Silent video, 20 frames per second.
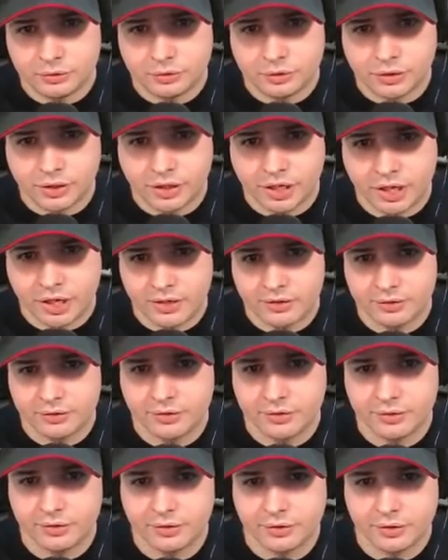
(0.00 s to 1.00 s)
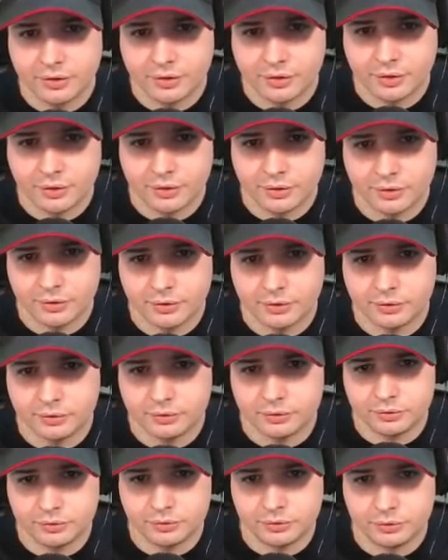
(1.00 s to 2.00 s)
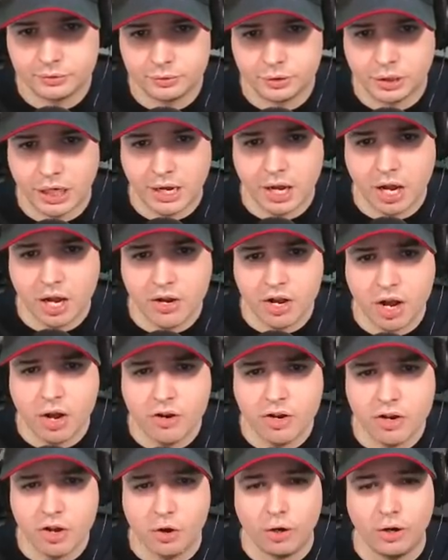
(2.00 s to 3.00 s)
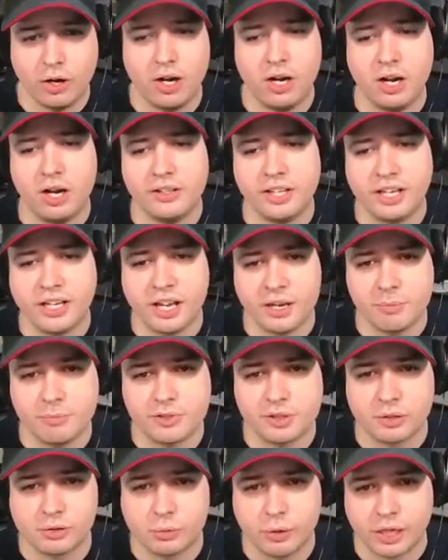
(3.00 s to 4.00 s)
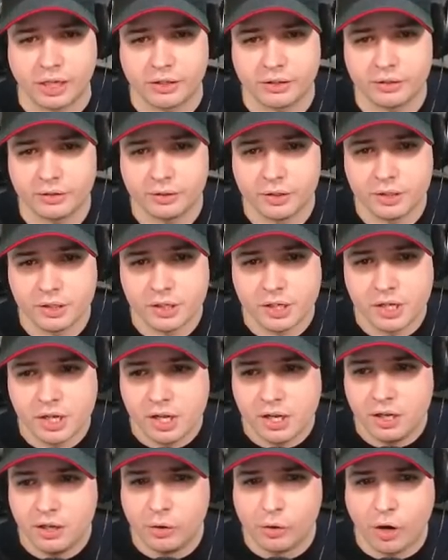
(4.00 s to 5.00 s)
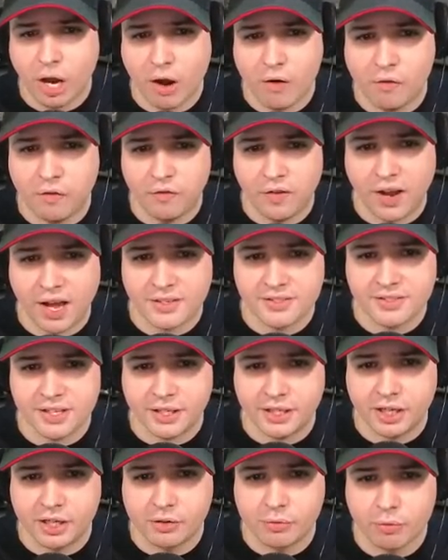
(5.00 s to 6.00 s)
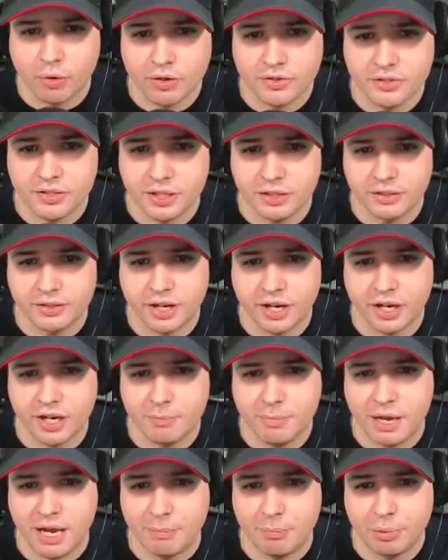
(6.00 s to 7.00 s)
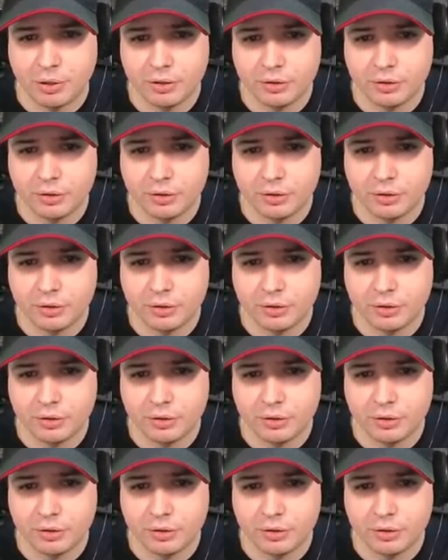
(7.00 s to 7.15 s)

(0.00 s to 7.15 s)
Okay. Oh, no, no, no! Oh, they get him so quick. Look how fast I can cross the entire map.